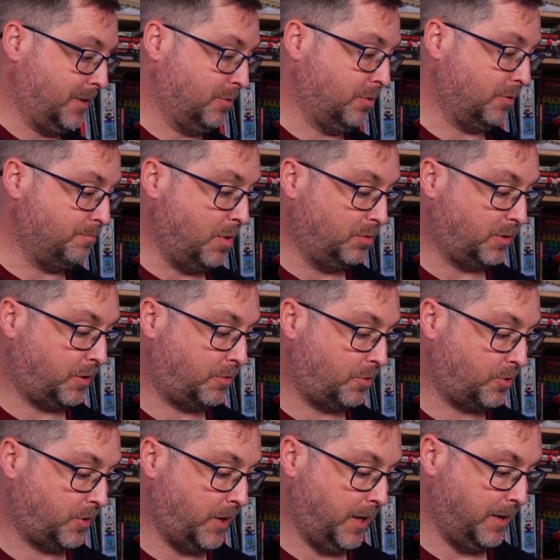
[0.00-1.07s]
or
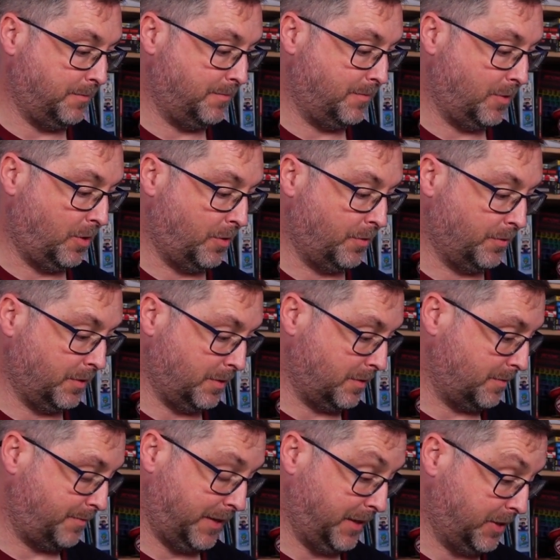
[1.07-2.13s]
motocross game on
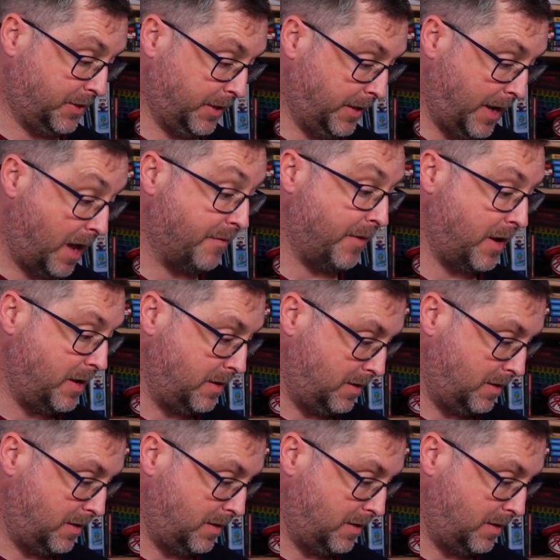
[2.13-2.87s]
a PC ever.